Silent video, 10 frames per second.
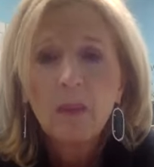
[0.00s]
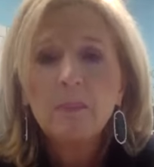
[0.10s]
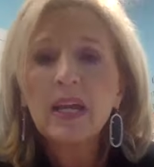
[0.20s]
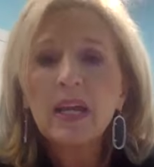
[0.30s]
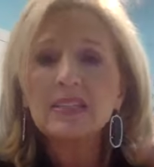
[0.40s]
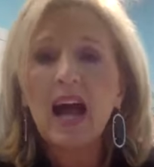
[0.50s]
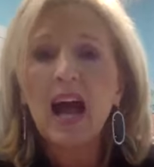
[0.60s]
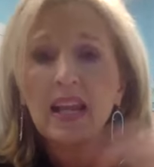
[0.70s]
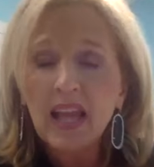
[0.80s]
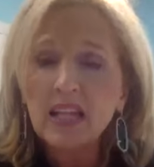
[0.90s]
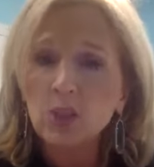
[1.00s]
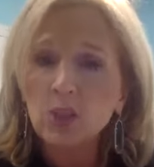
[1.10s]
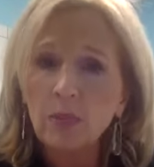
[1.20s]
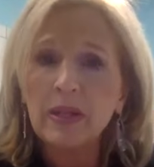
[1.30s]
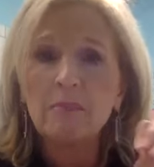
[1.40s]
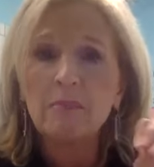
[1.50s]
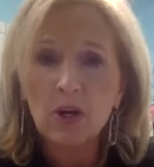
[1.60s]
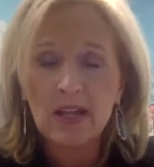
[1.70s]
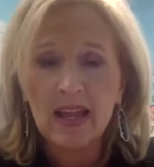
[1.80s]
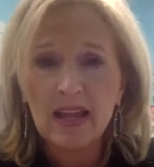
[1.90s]
because I get so many
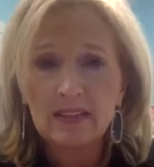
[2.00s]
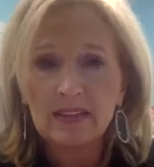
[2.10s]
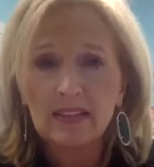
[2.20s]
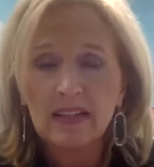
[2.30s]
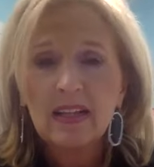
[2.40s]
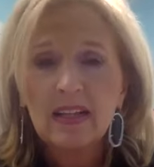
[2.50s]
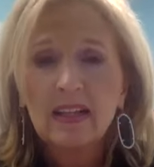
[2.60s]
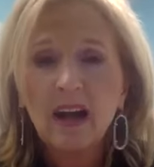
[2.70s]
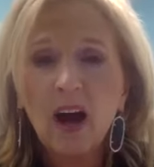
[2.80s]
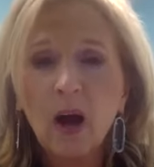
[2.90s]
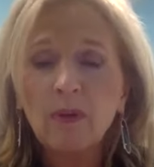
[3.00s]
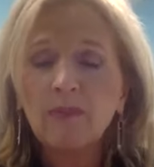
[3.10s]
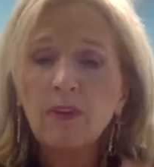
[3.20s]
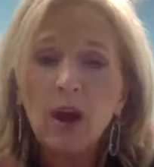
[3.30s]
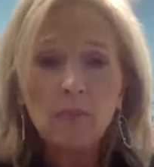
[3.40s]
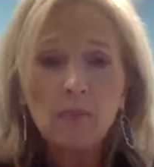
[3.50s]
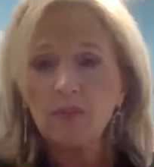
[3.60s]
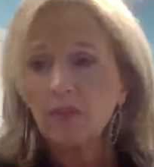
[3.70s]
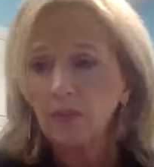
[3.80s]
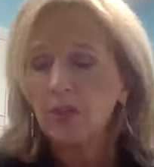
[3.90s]
bookings from,
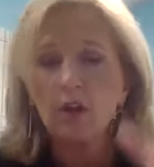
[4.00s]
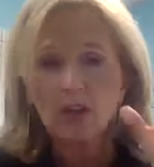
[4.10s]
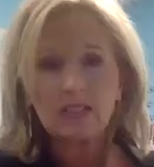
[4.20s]
because